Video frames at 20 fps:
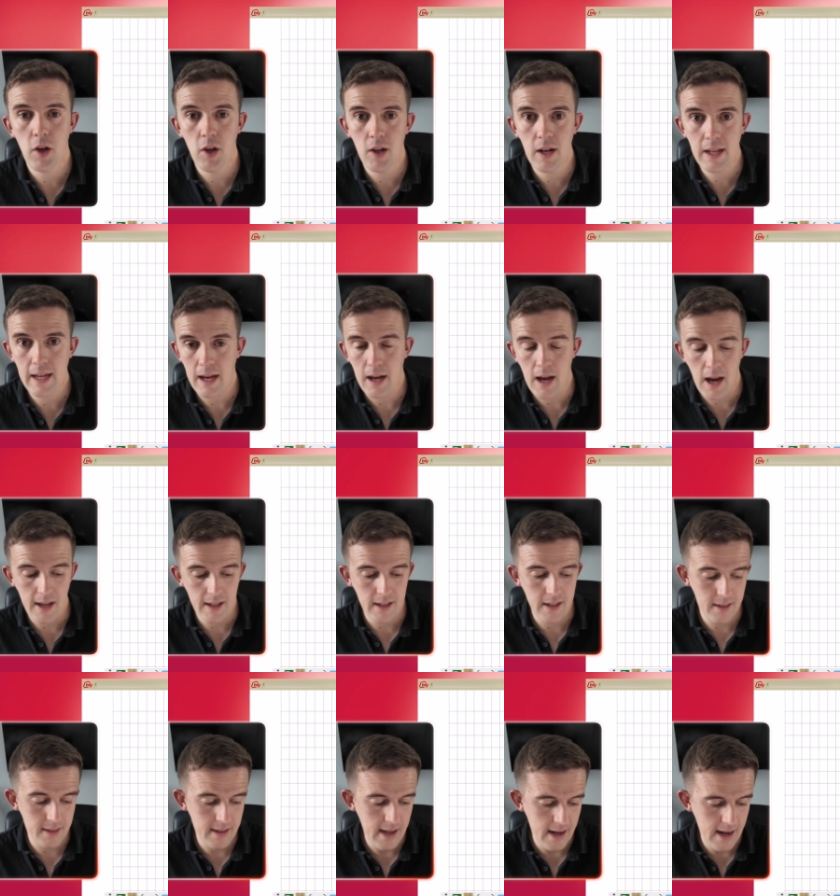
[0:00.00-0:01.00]
earlier, I
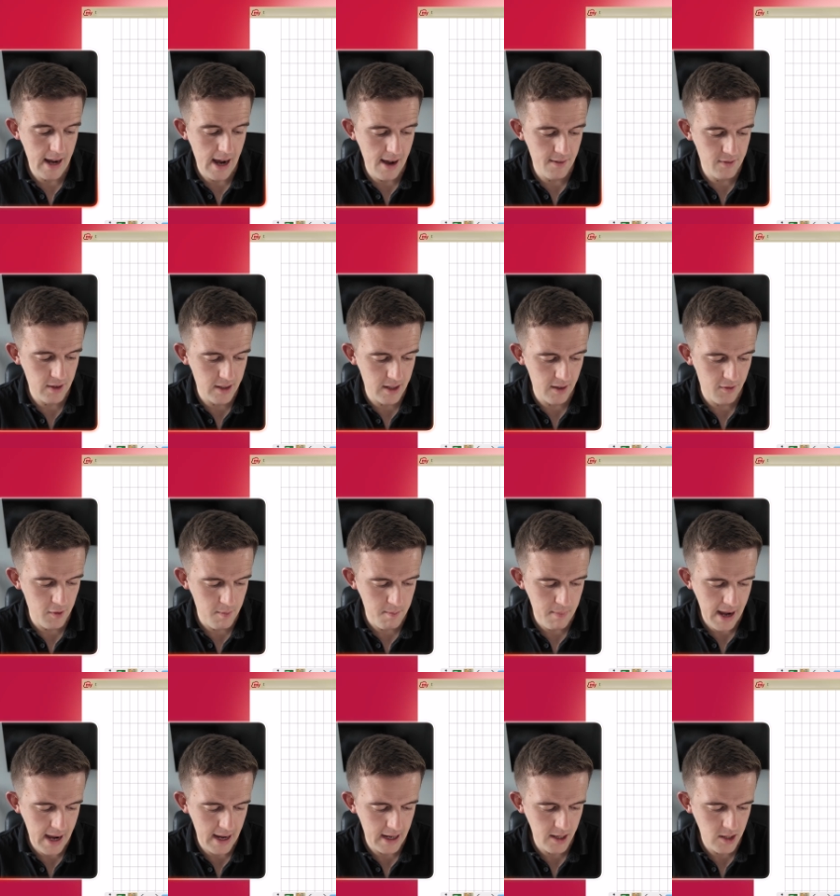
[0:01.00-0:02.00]
could then have a different
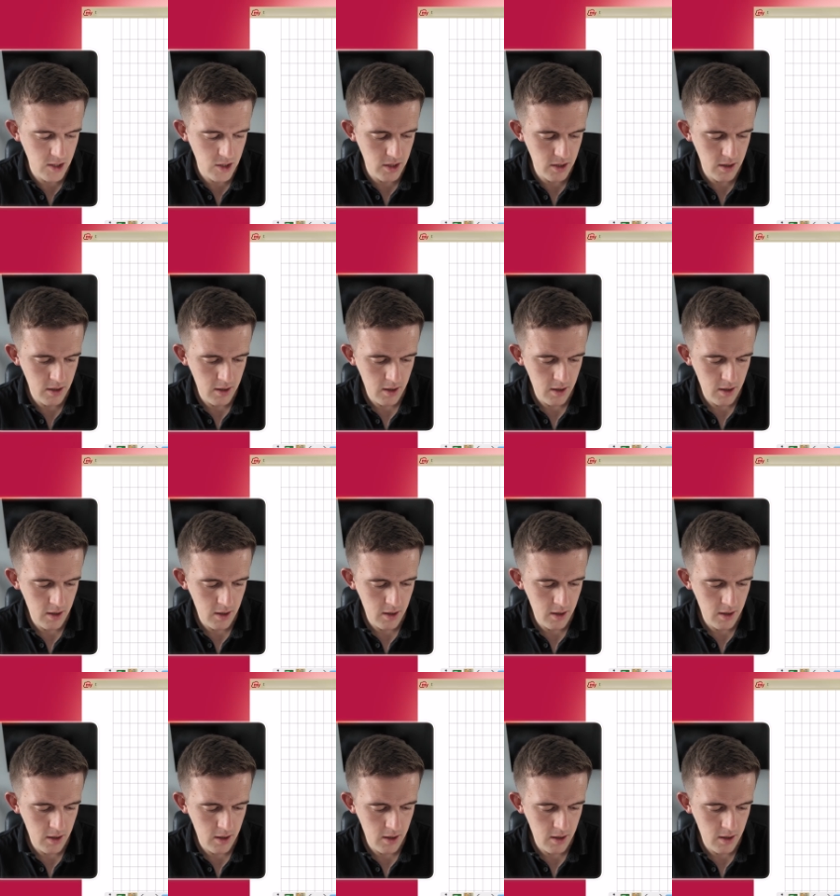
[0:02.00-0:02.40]
page